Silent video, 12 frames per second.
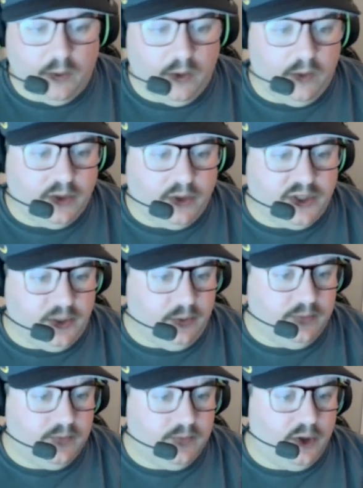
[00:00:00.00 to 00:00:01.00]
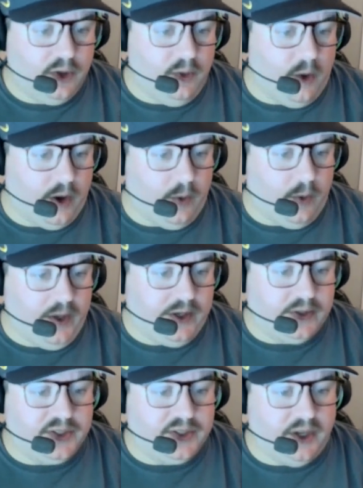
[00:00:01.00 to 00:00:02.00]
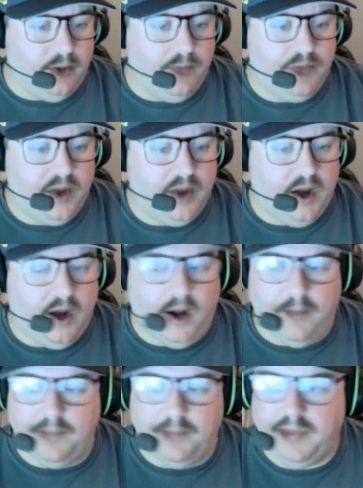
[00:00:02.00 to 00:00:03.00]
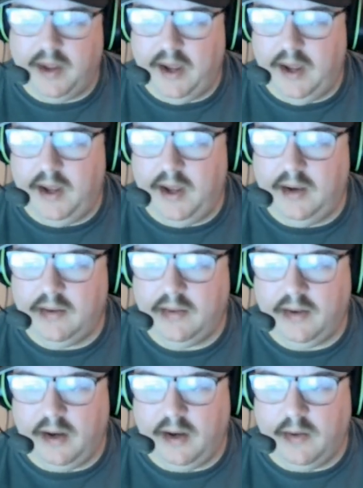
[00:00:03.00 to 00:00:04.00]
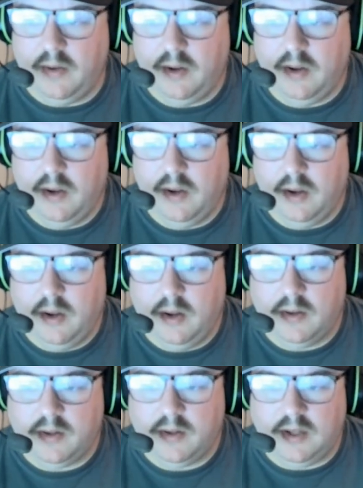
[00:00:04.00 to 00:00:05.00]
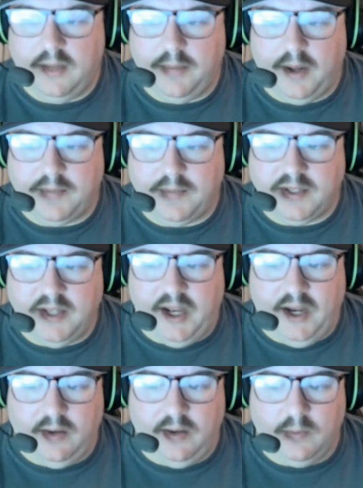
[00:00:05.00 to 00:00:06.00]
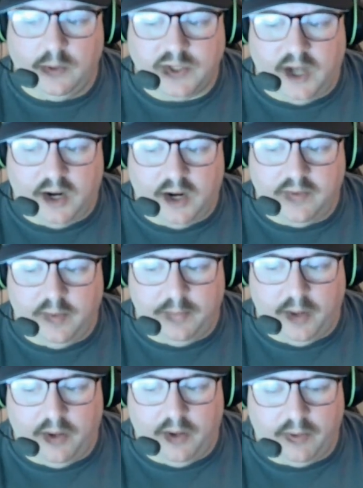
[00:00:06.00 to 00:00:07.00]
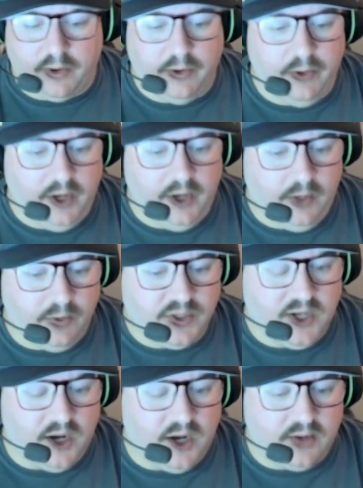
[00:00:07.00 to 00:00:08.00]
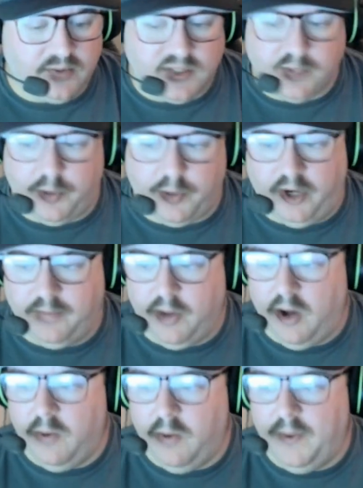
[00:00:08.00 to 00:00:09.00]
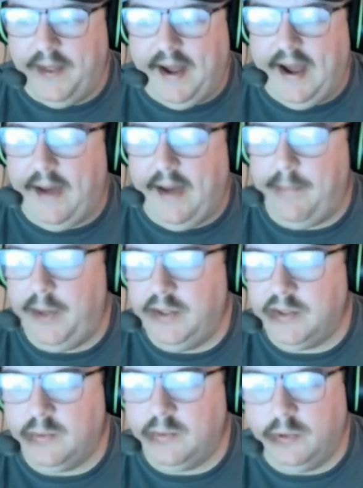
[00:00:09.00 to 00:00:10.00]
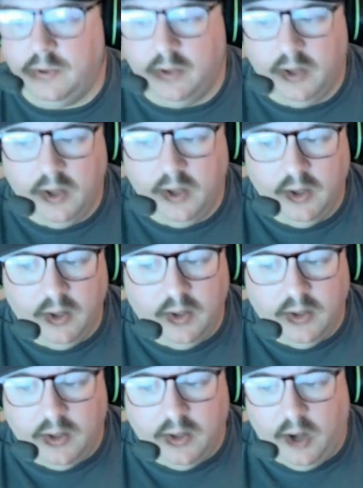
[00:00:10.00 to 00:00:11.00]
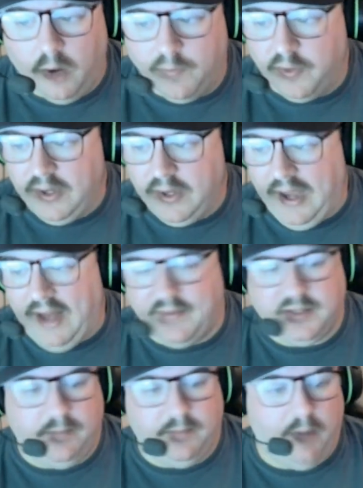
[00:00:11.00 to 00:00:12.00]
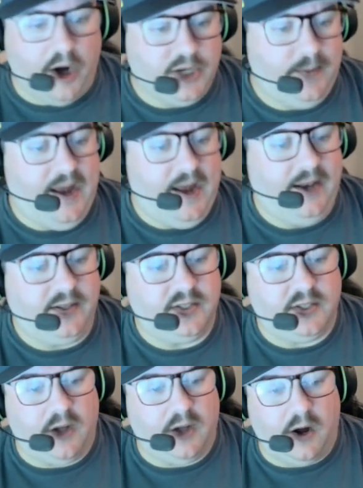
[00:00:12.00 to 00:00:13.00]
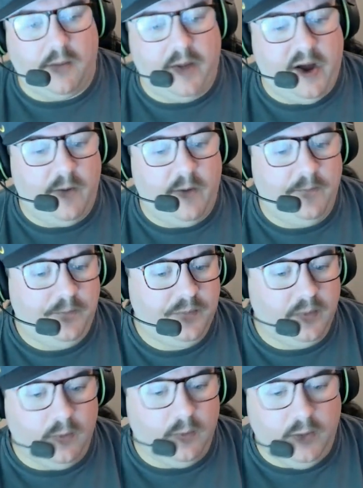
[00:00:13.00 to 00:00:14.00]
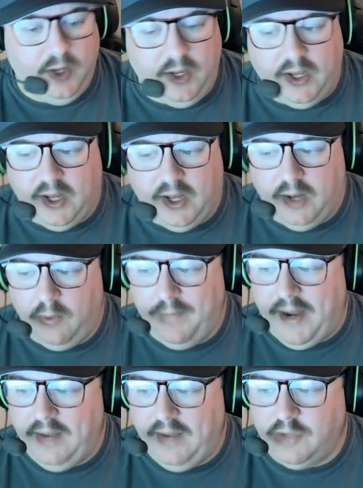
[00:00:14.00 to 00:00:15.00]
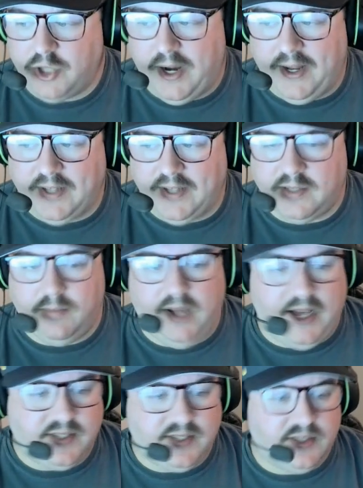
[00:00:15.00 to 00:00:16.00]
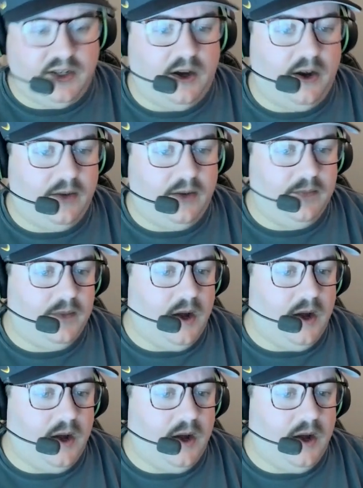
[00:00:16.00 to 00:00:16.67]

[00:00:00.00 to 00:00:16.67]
we'll do one a week or so. And you know, just to keep you up to date. We'll talk football recruiting. We'll talk spring ball when that happens. We'll hopefully have some March Madness to talk about. We might even try to get some guests on.